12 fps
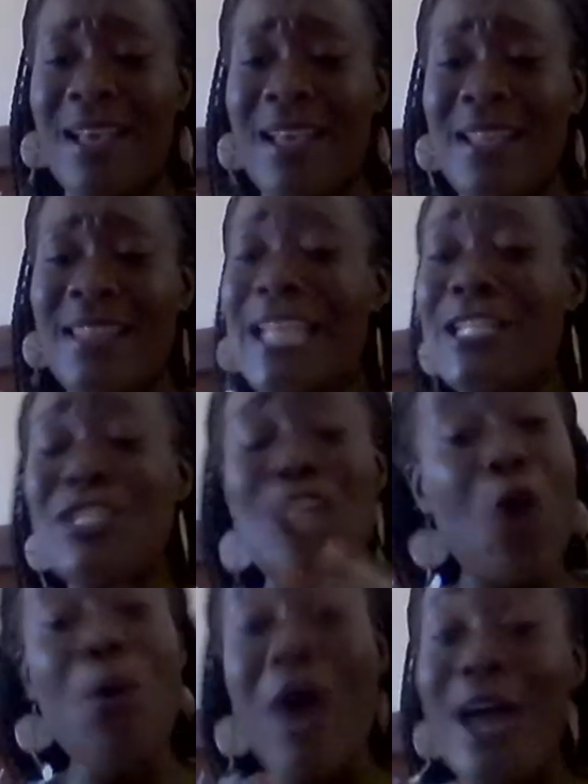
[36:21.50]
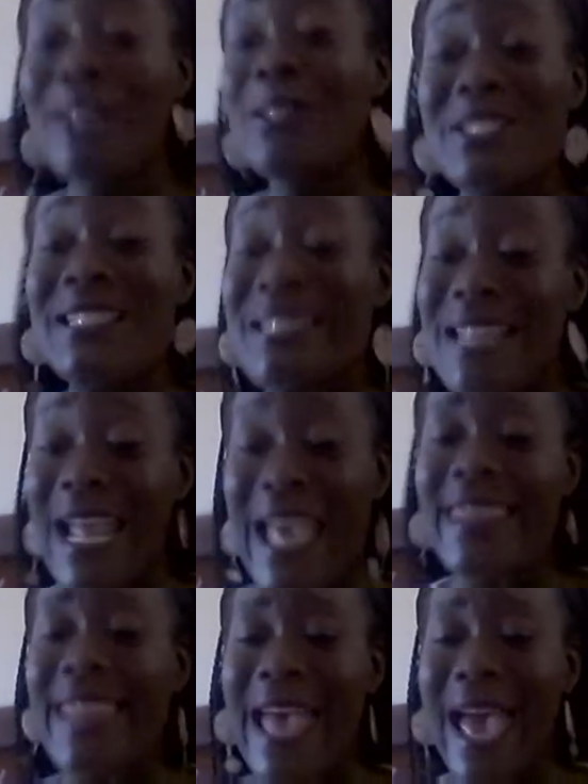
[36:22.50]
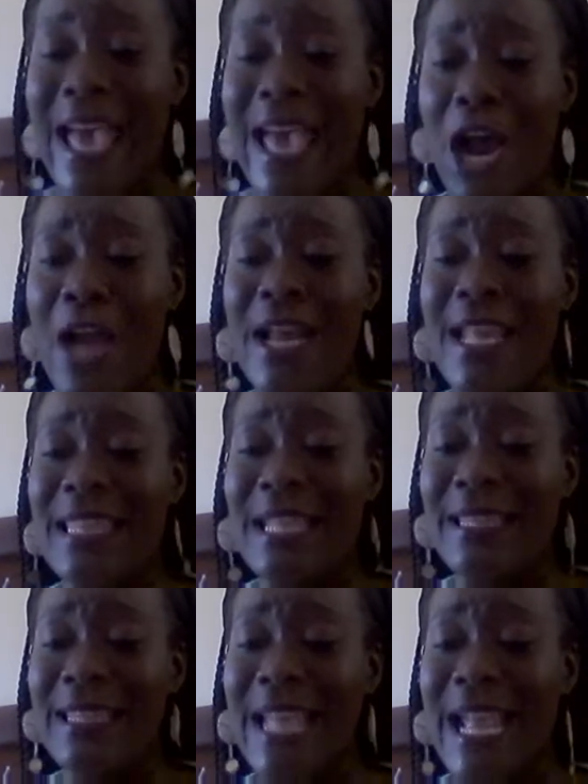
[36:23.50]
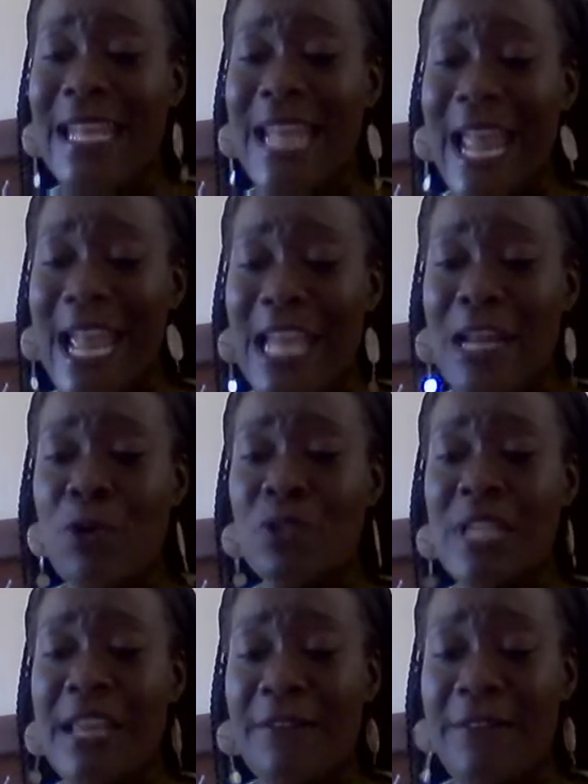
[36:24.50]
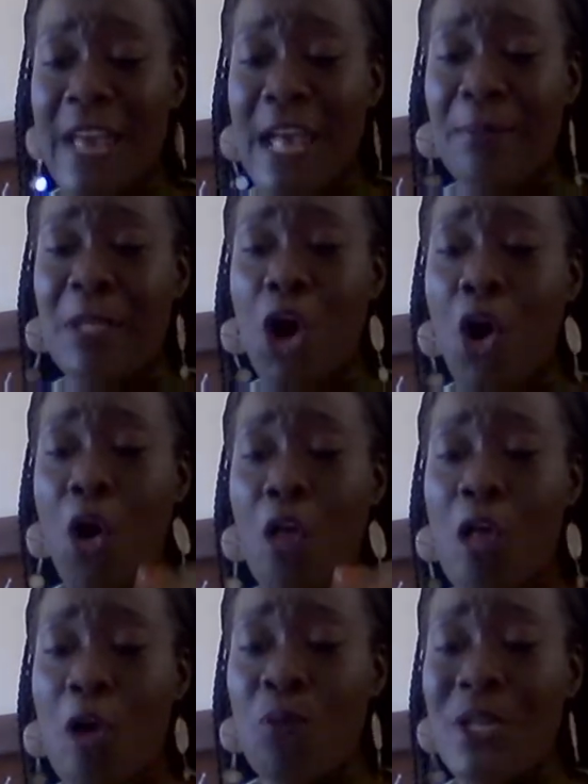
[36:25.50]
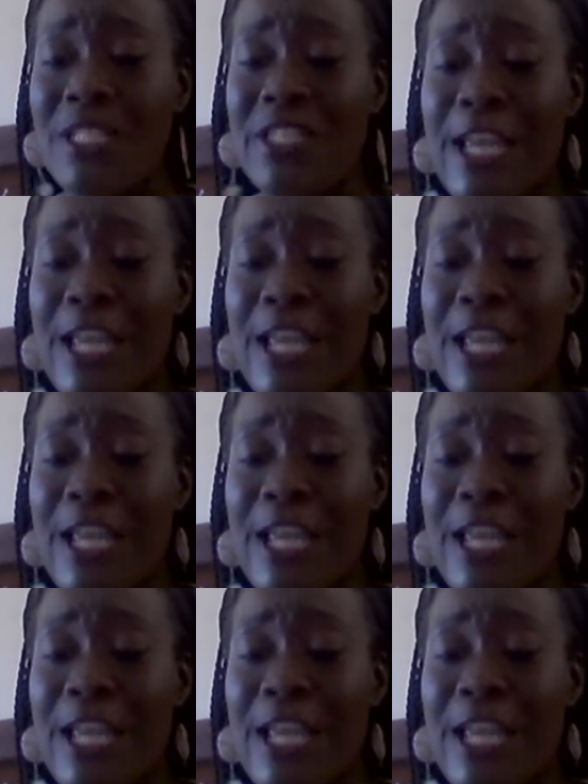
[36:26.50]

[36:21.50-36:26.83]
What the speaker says: They don't understand that are in the land, animals, and family, all of which they